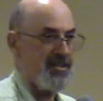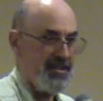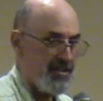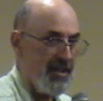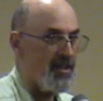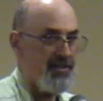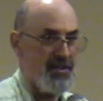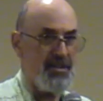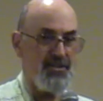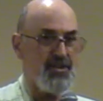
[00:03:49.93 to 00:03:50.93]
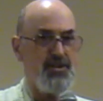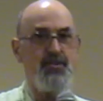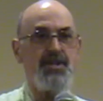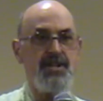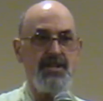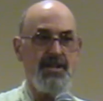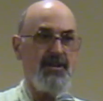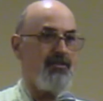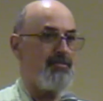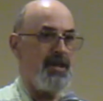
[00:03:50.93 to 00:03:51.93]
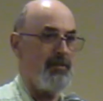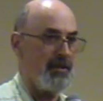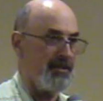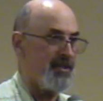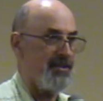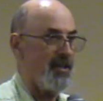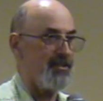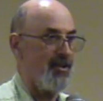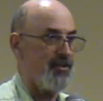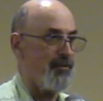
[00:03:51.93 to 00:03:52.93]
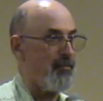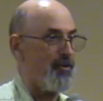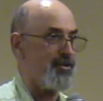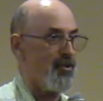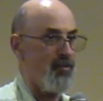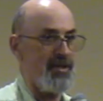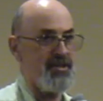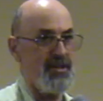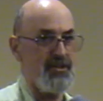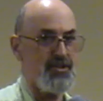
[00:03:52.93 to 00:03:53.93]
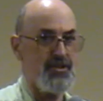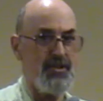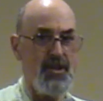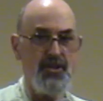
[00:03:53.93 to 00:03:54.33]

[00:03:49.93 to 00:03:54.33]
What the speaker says: to deduct things that you would never be able to deduct on your personal residence.